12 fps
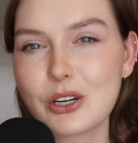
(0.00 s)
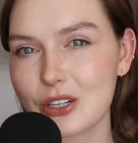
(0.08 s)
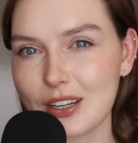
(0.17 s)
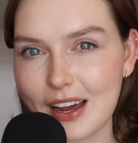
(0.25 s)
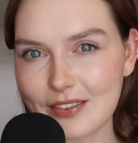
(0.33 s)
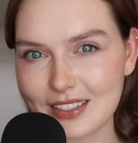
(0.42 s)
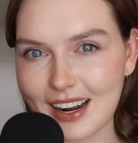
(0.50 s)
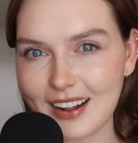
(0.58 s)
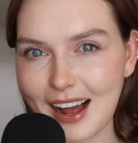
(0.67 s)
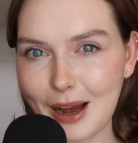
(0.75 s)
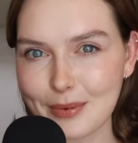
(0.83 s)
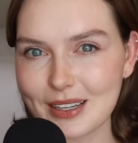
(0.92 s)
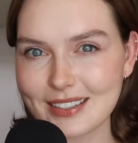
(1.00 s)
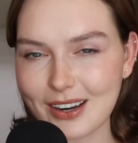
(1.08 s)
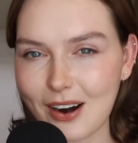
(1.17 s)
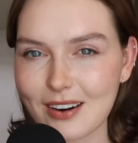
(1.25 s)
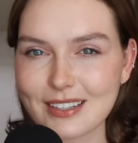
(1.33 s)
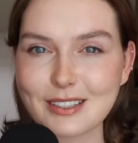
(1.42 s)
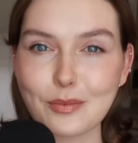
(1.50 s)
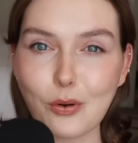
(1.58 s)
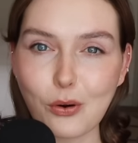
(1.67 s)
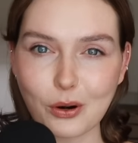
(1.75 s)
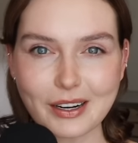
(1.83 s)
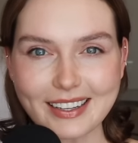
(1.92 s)
which lifestyle habits are
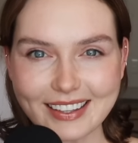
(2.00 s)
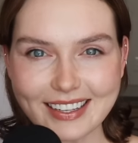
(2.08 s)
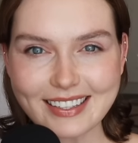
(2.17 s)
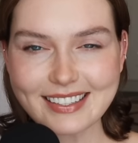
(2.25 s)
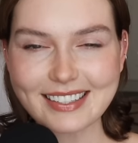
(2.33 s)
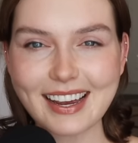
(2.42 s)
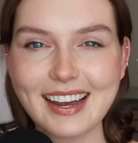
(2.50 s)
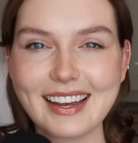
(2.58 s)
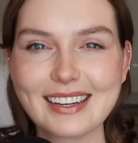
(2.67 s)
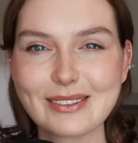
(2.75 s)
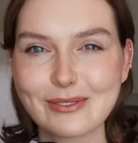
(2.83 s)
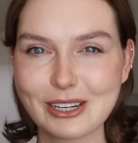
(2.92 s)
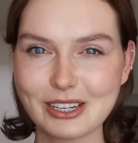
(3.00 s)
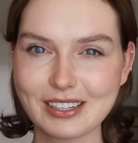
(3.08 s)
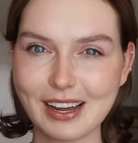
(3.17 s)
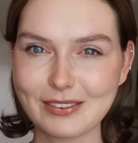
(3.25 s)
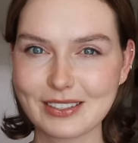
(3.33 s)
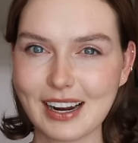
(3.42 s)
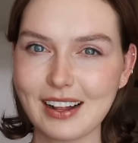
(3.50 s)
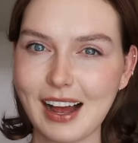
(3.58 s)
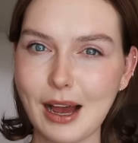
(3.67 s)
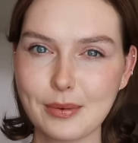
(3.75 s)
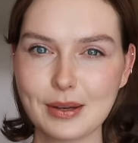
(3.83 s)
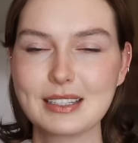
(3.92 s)
supporting this and which lifestyle
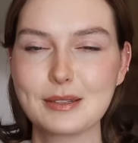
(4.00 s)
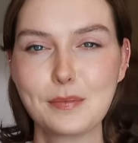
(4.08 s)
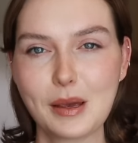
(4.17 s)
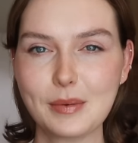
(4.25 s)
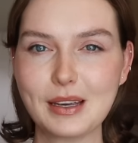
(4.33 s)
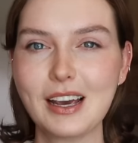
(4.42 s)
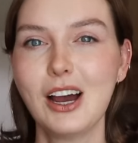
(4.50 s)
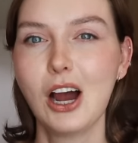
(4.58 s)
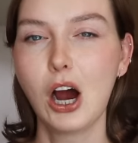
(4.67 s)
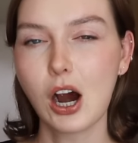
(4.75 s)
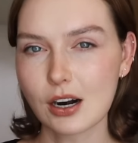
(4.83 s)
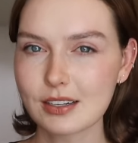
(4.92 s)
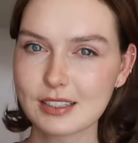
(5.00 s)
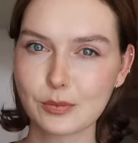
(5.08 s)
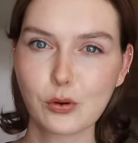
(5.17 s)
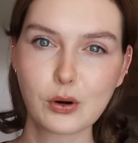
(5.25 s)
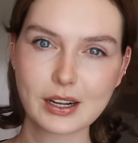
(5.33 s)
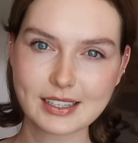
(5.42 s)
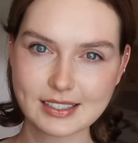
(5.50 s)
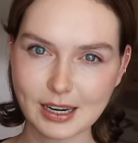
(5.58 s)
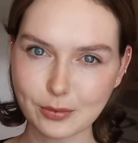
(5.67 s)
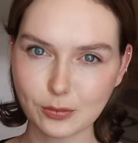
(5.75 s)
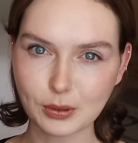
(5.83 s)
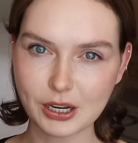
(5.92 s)
habits maybe aren't supporting
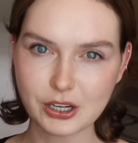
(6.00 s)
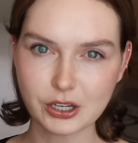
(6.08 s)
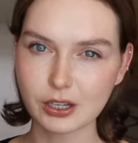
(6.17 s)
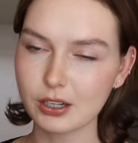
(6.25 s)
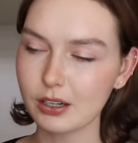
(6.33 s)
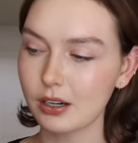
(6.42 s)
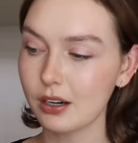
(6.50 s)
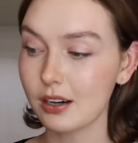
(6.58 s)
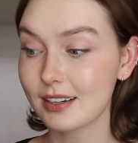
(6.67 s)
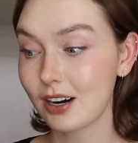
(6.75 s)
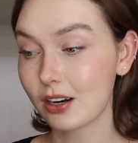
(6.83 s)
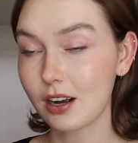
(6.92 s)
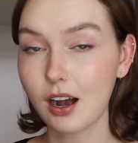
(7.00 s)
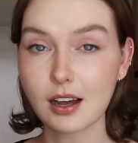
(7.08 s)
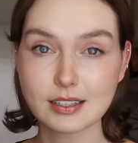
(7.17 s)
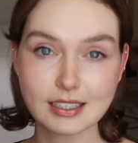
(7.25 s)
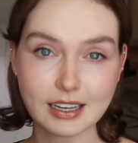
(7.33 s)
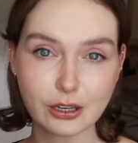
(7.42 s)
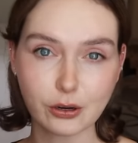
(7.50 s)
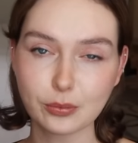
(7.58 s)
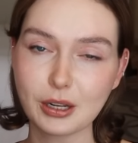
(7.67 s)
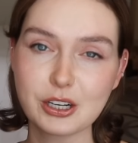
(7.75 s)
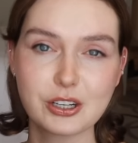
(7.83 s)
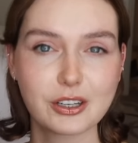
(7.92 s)
stable blood sugar or are causing your
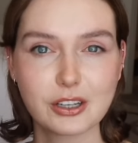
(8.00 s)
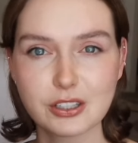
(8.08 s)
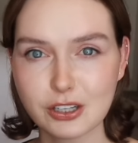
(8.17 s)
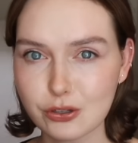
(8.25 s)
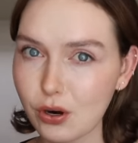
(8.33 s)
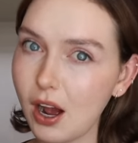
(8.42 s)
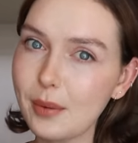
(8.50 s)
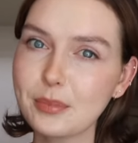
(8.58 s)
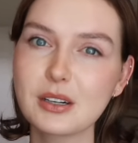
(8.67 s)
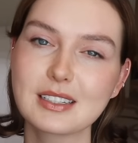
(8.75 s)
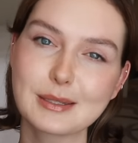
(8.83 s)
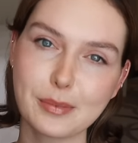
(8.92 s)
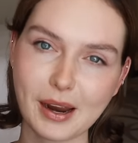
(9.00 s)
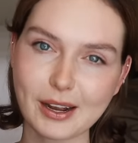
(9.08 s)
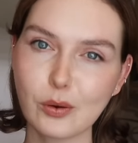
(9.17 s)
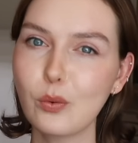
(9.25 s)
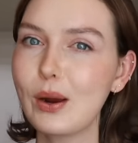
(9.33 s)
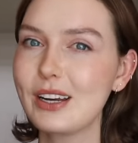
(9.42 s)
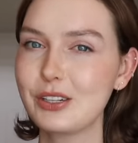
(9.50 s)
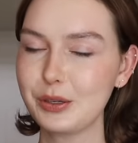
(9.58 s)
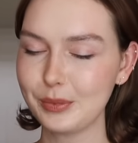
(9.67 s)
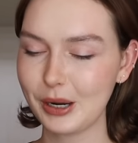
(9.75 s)
blood sugar to drop or spike way too